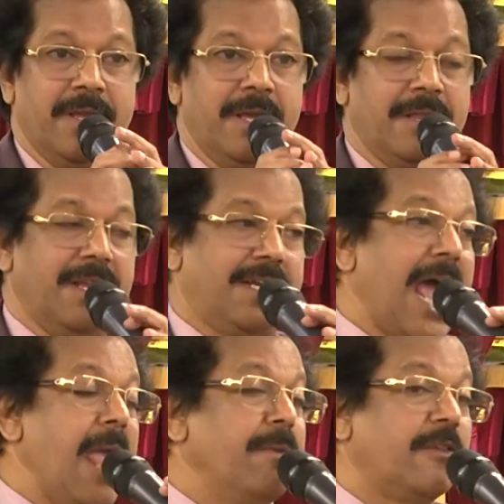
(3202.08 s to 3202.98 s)
the
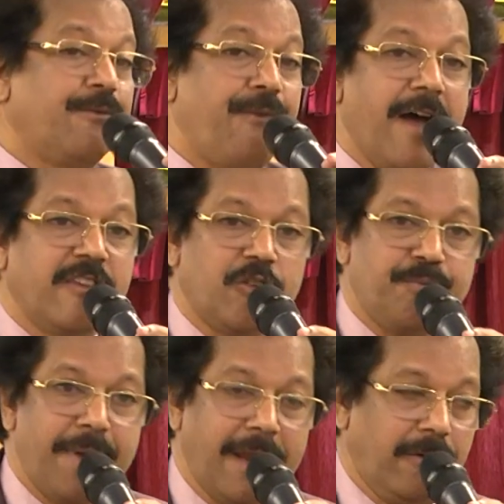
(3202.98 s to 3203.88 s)
time is far
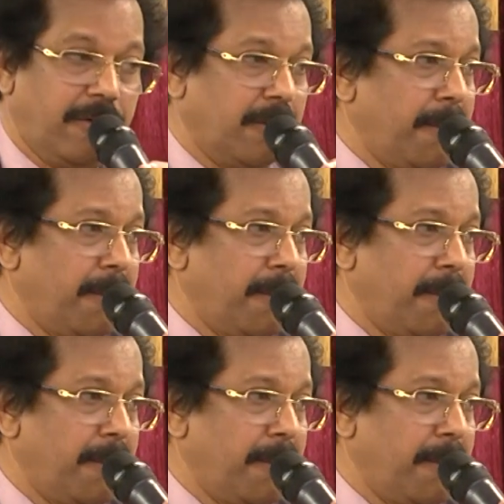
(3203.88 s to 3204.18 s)
spent.